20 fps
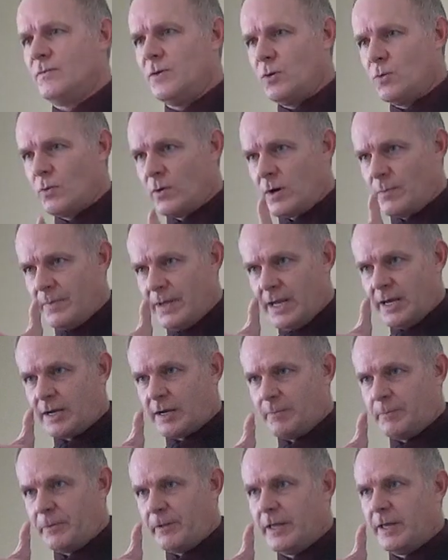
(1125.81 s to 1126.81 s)
if you want to be in
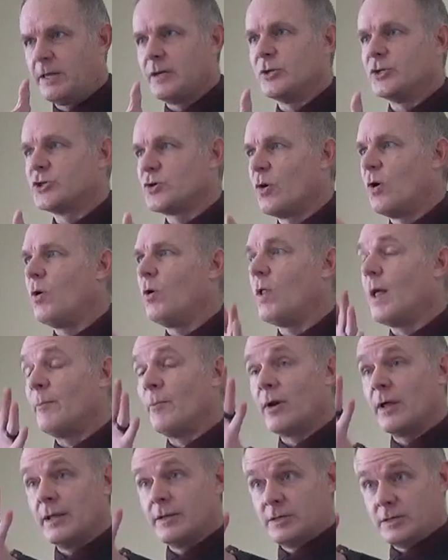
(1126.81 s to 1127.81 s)
complete control,
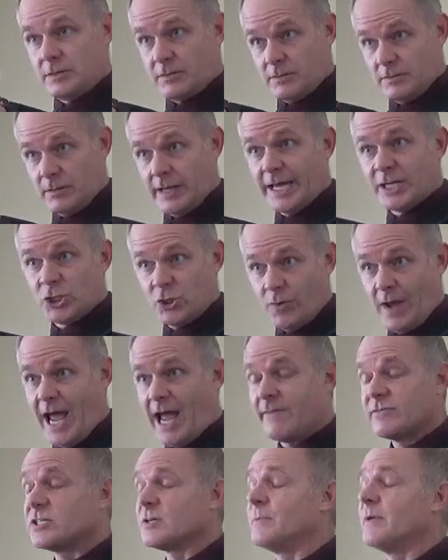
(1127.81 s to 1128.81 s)
I'm going to let you
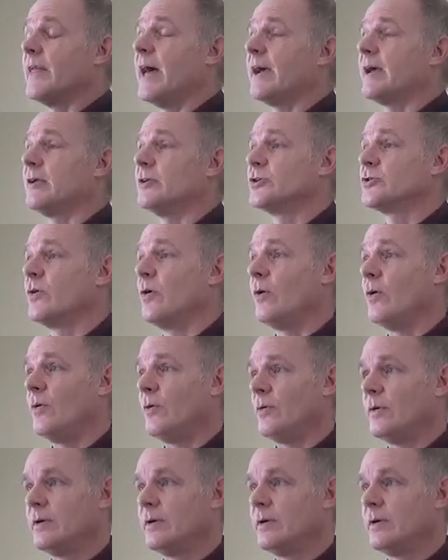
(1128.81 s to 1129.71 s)
have some of that control.